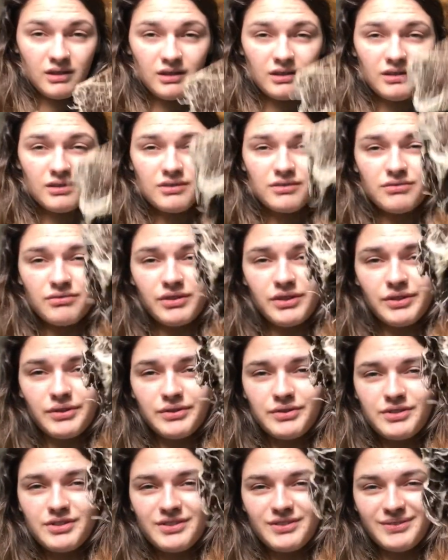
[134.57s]
those
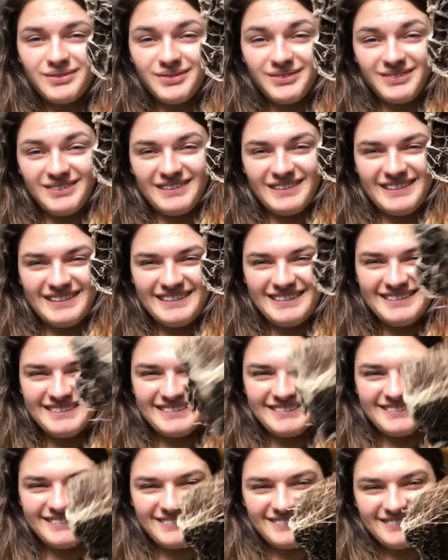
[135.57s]
roots.
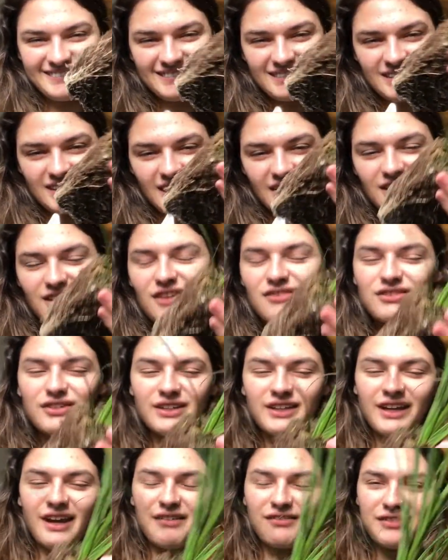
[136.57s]
Wow. I love
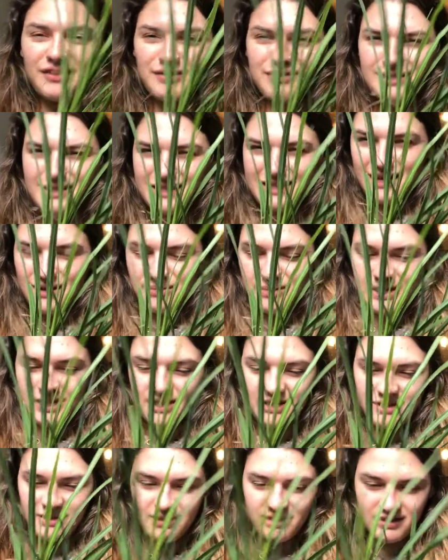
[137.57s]
looking at roots. Is that
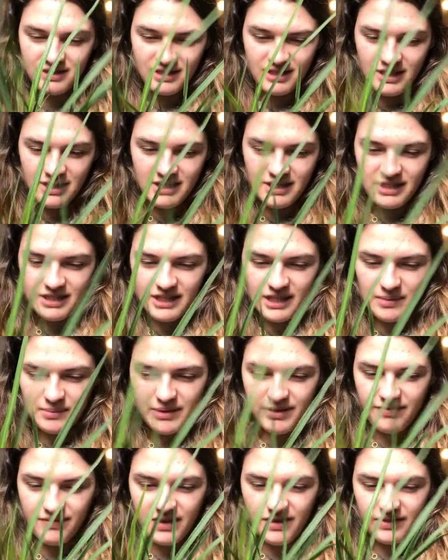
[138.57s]
weird? It's like
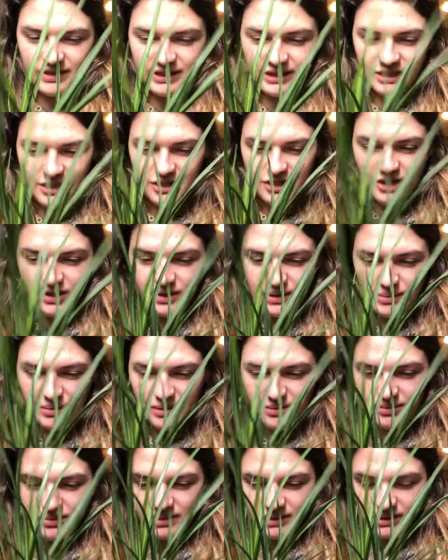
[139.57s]
my favorite thing to do. I
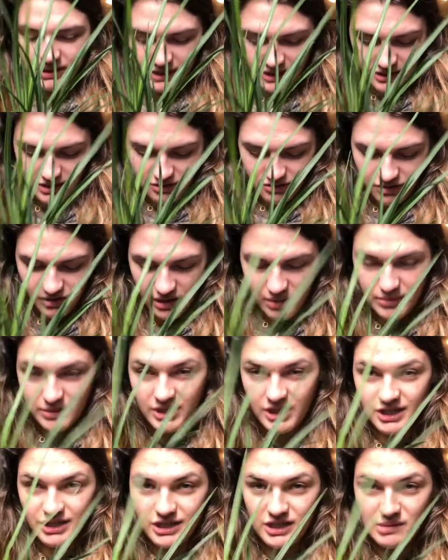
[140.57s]
probably like
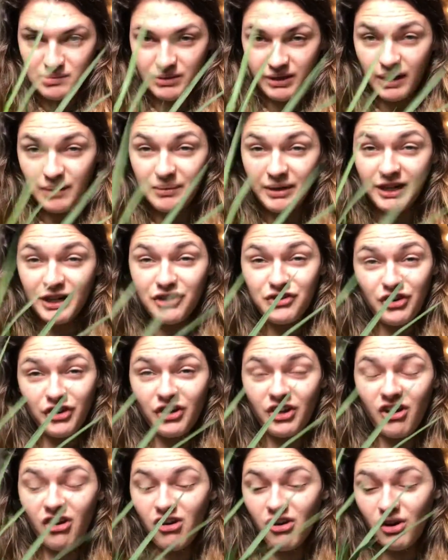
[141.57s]
traumatize this plant. I'm getting
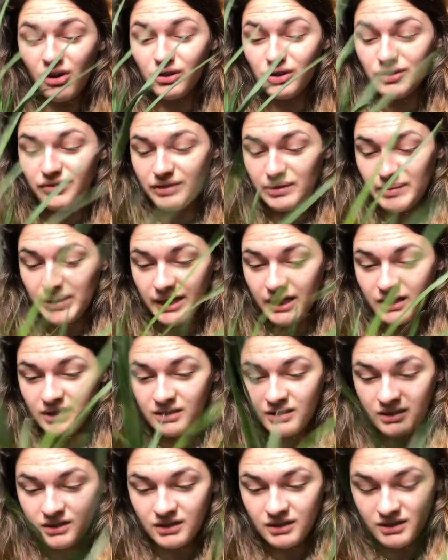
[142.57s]
dirt all over me.
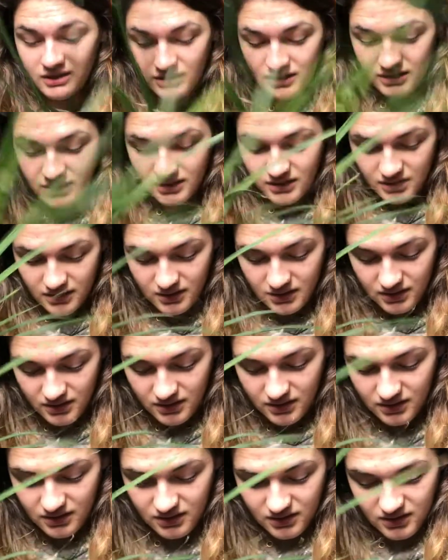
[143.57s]

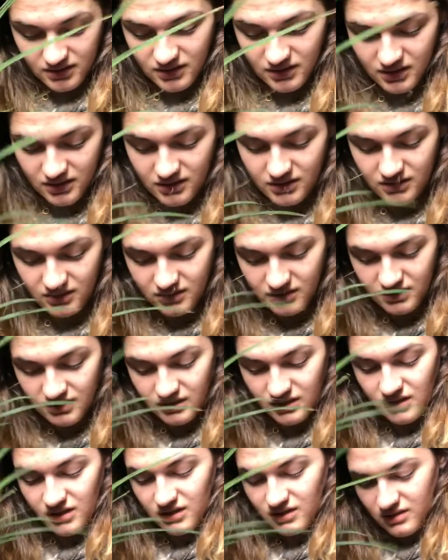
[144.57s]
Oh,
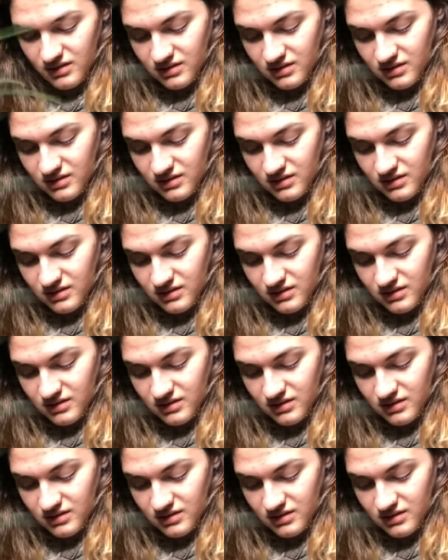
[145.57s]
God.